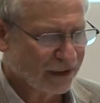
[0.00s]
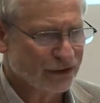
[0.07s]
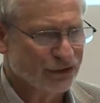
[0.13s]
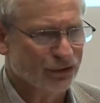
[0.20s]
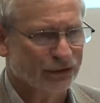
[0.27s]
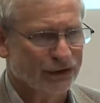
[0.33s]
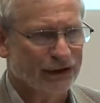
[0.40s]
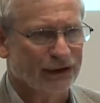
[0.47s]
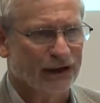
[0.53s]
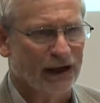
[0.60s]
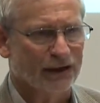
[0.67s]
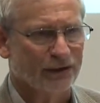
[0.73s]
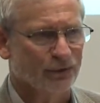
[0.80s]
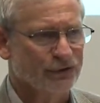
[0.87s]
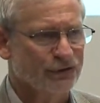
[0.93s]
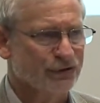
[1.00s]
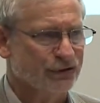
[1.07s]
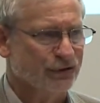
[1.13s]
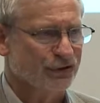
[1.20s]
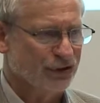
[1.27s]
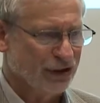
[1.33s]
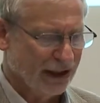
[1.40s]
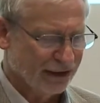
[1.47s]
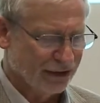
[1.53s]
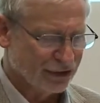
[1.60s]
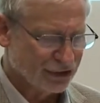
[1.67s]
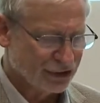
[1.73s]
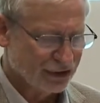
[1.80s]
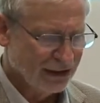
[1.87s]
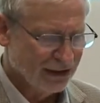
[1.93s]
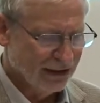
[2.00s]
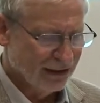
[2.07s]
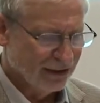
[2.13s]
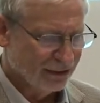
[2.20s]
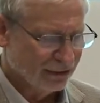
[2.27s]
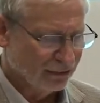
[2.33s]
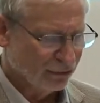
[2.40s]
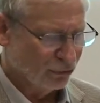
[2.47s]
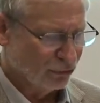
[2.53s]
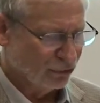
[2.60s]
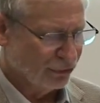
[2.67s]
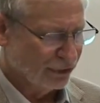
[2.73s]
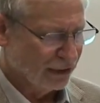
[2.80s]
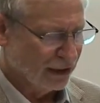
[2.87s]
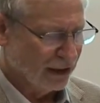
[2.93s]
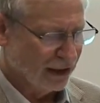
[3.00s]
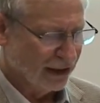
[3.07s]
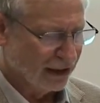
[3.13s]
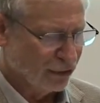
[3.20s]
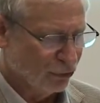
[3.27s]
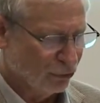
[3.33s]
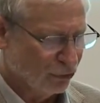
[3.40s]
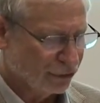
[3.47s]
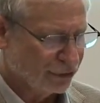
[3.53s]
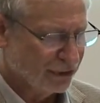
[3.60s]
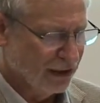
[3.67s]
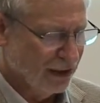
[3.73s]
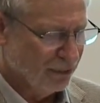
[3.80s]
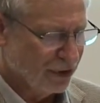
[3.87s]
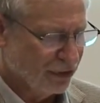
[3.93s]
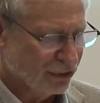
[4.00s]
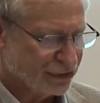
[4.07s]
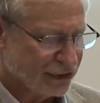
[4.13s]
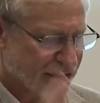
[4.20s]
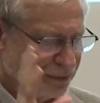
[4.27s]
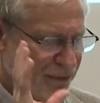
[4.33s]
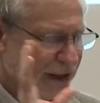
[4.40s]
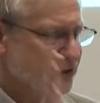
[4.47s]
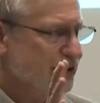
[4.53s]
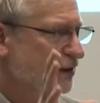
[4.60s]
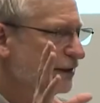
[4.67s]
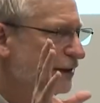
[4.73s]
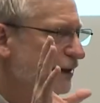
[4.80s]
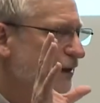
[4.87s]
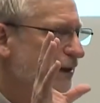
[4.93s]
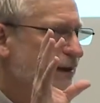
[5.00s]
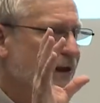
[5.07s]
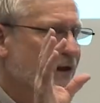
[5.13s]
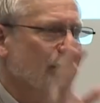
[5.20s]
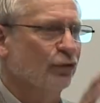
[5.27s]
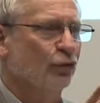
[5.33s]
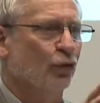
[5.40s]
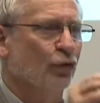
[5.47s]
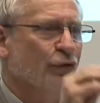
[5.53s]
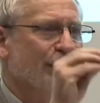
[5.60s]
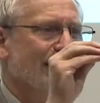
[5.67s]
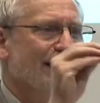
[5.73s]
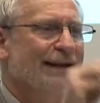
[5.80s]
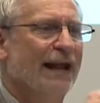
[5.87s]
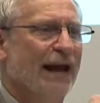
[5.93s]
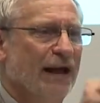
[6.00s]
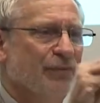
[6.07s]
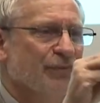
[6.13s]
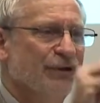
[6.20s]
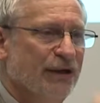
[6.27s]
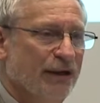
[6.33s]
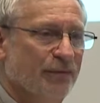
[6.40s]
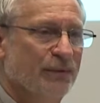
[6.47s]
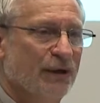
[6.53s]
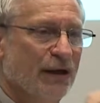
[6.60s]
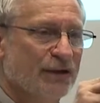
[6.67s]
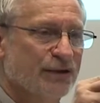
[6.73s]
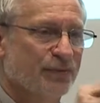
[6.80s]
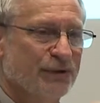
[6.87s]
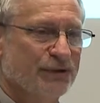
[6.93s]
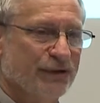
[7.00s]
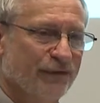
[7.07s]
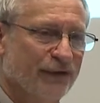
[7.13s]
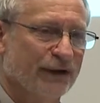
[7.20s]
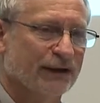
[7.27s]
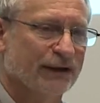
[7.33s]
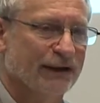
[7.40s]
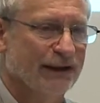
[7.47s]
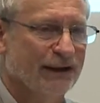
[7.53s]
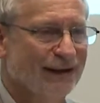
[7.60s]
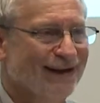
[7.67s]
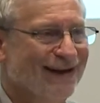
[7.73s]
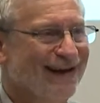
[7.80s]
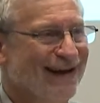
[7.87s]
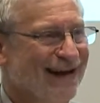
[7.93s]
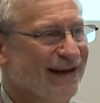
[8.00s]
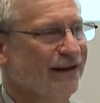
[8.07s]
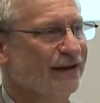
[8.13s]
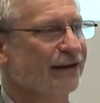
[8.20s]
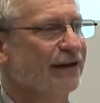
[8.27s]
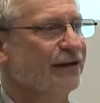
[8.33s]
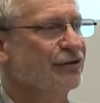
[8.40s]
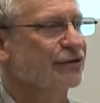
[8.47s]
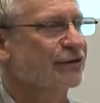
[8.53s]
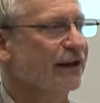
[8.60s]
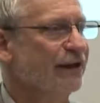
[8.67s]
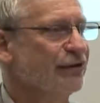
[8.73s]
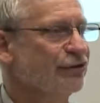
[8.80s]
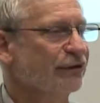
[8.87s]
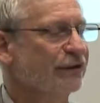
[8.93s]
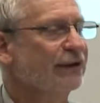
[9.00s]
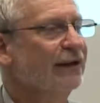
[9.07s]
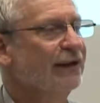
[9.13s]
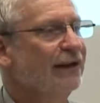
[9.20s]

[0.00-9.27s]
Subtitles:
Julian Knight wishes to challenge the law in the High Court because it's basically a law that names him specifically in the legislation.